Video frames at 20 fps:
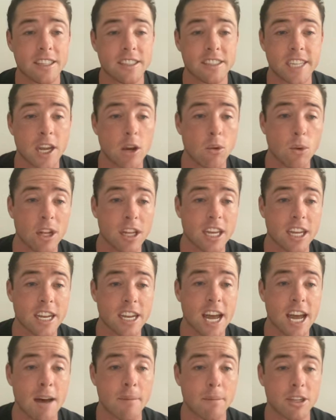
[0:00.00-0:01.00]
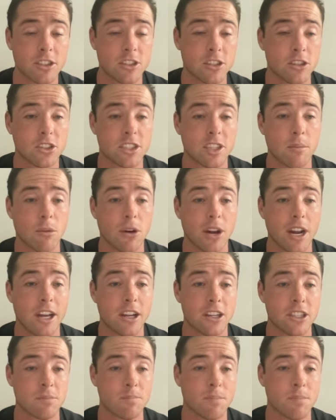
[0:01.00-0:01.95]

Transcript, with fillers: say, Willy Adames or someone else.